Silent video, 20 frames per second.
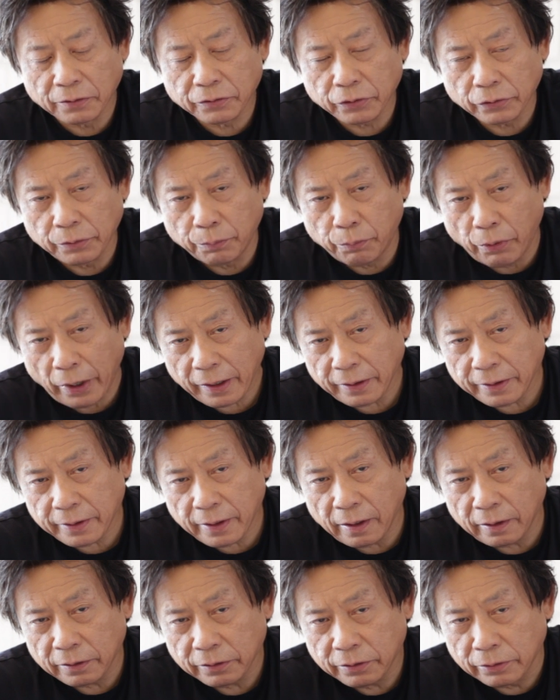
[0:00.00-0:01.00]
So you break it
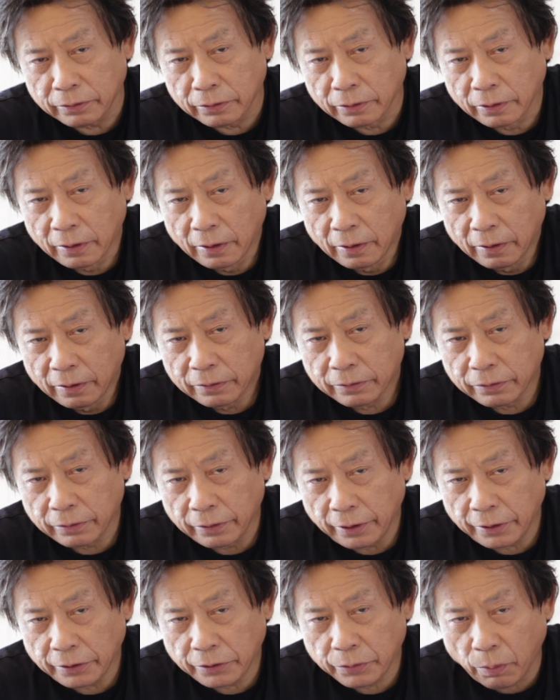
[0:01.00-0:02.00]
down to
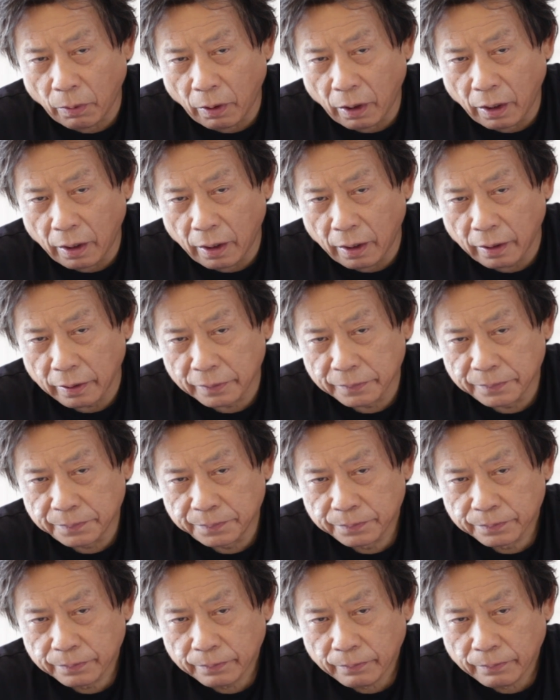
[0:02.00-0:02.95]
each one,